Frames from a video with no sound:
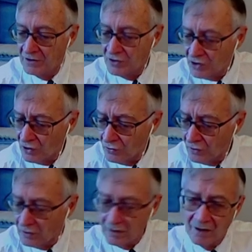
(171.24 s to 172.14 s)
The
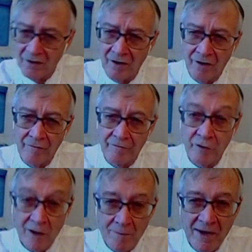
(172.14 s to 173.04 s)
second
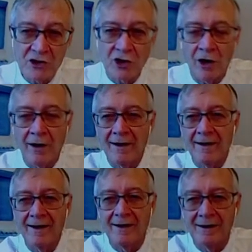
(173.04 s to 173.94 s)
very major
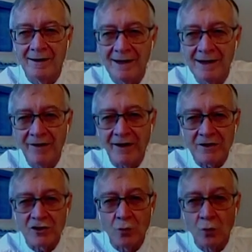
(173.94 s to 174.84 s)

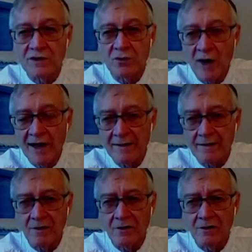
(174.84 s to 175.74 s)
event was
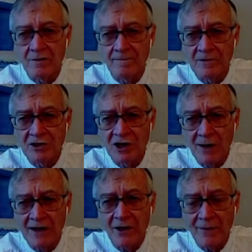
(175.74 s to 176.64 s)
when the
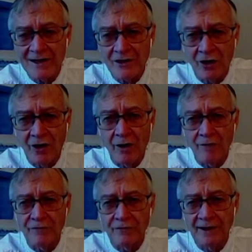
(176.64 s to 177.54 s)
general director
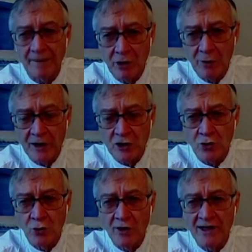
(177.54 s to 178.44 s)
of
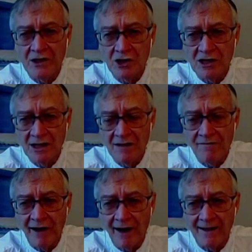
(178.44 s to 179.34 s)
WHO in
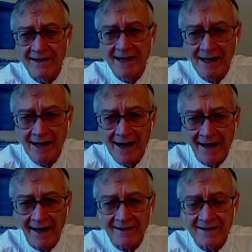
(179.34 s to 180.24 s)
Geneva
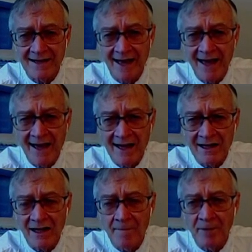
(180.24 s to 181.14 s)
declared the end